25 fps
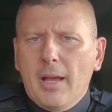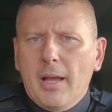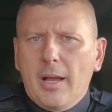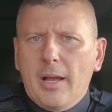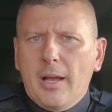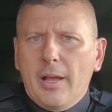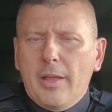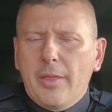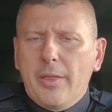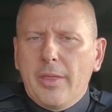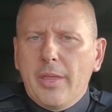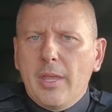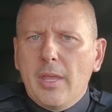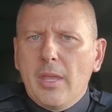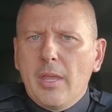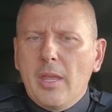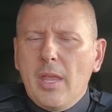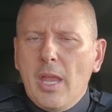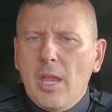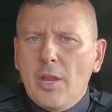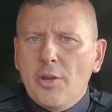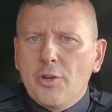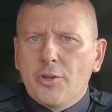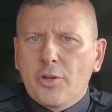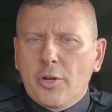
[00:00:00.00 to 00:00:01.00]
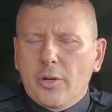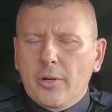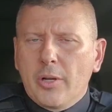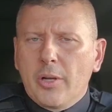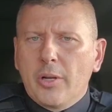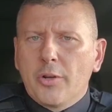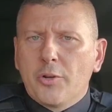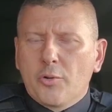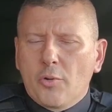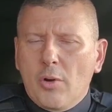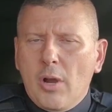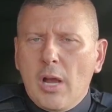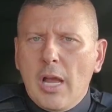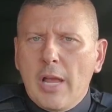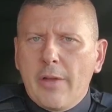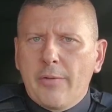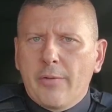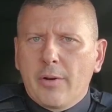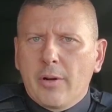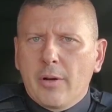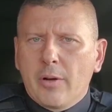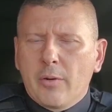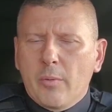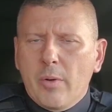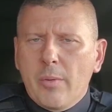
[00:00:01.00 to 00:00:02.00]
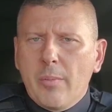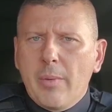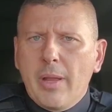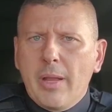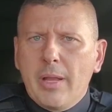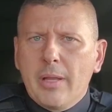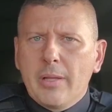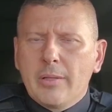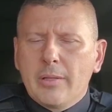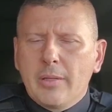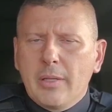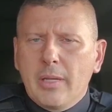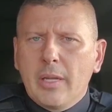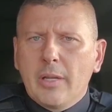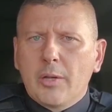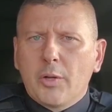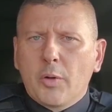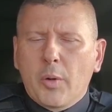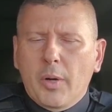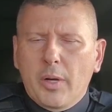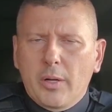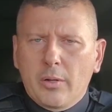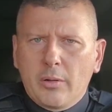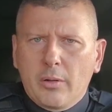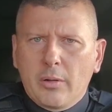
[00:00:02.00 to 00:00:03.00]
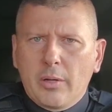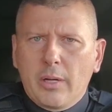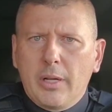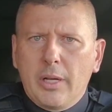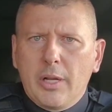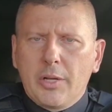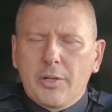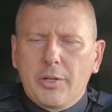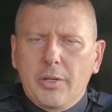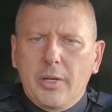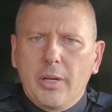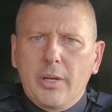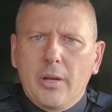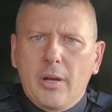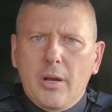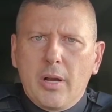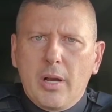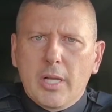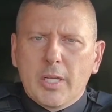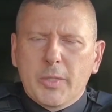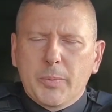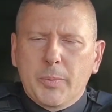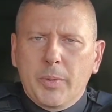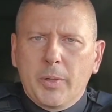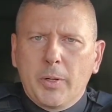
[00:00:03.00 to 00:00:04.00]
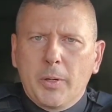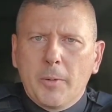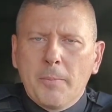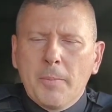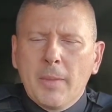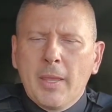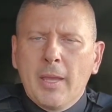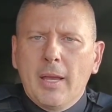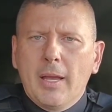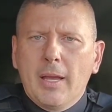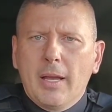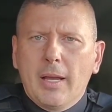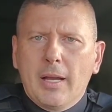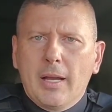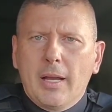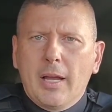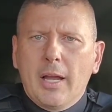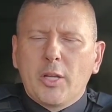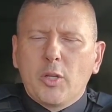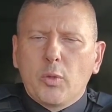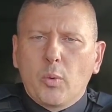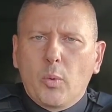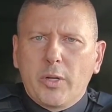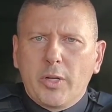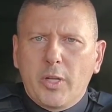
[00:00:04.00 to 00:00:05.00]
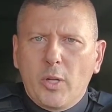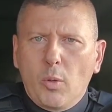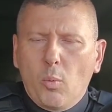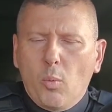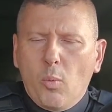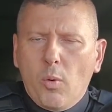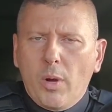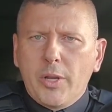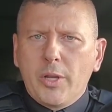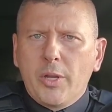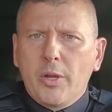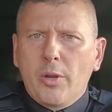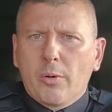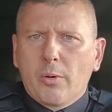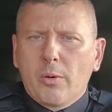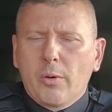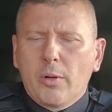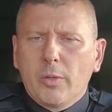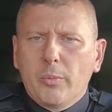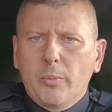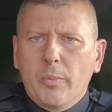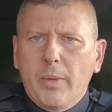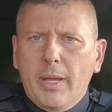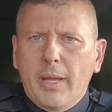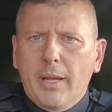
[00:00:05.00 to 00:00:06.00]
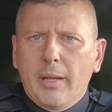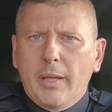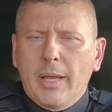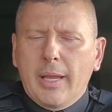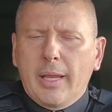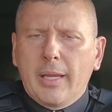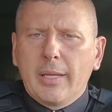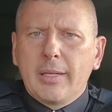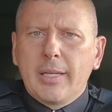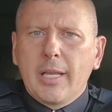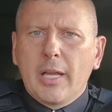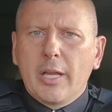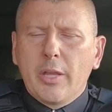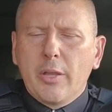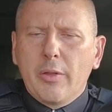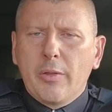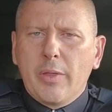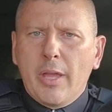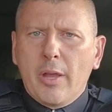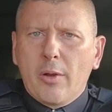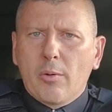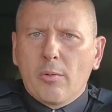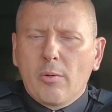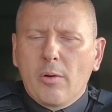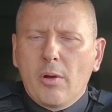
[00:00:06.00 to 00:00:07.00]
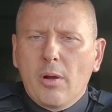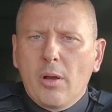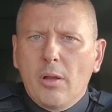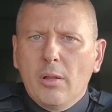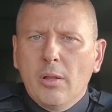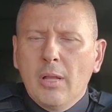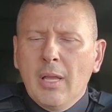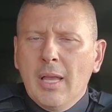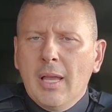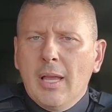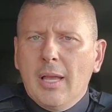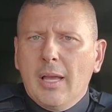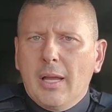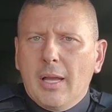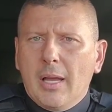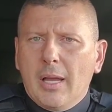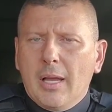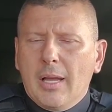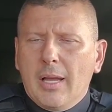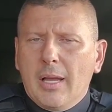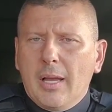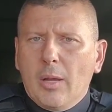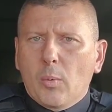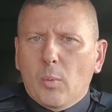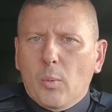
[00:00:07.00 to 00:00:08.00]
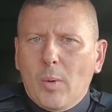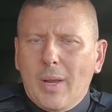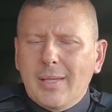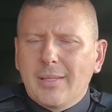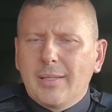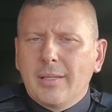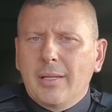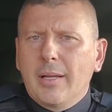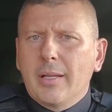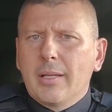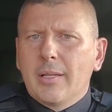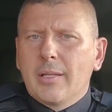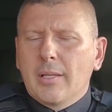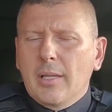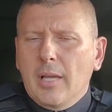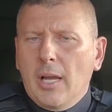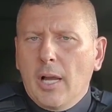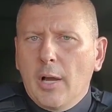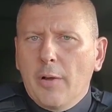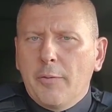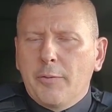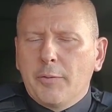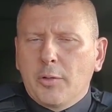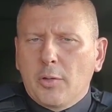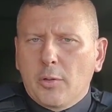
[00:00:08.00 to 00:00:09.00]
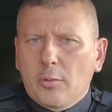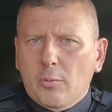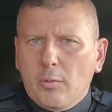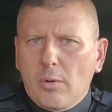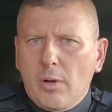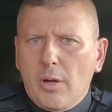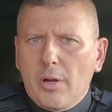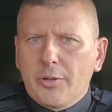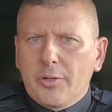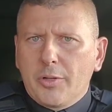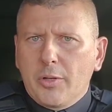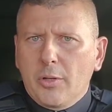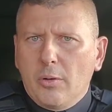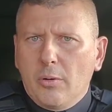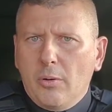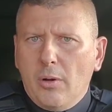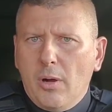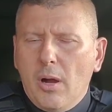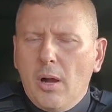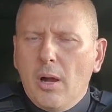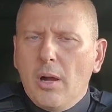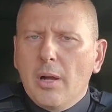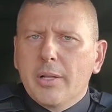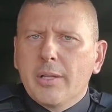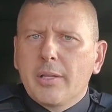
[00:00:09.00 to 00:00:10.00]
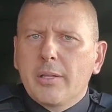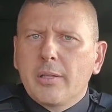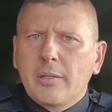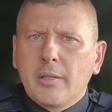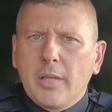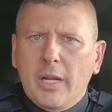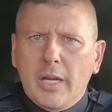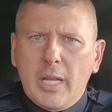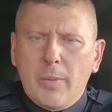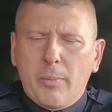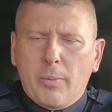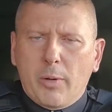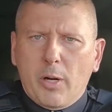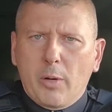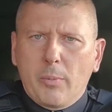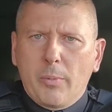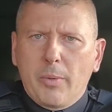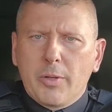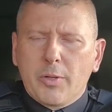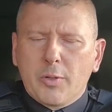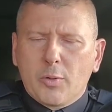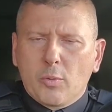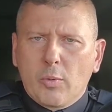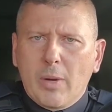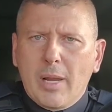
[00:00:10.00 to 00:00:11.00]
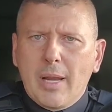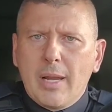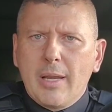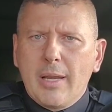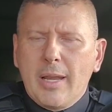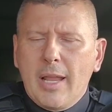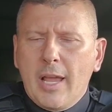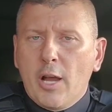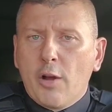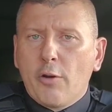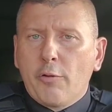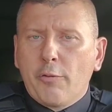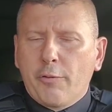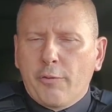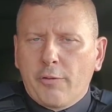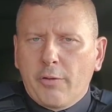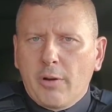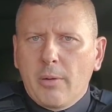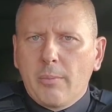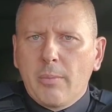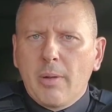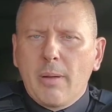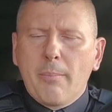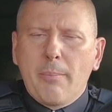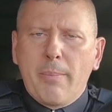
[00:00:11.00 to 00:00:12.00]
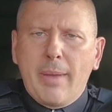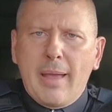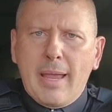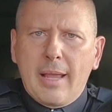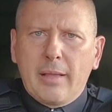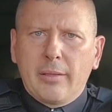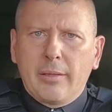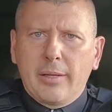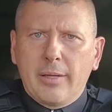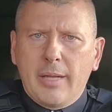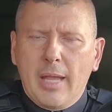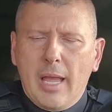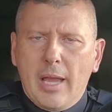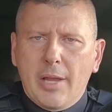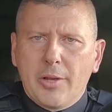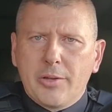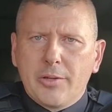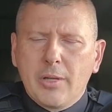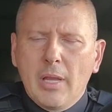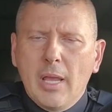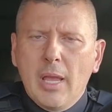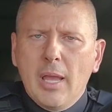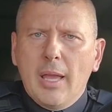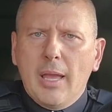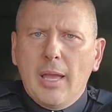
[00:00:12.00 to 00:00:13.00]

The injured driver remains in critical condition in hospital, a 21-year-old male. I can tell you they are all residents of Toronto on study permits right now from Bangladesh,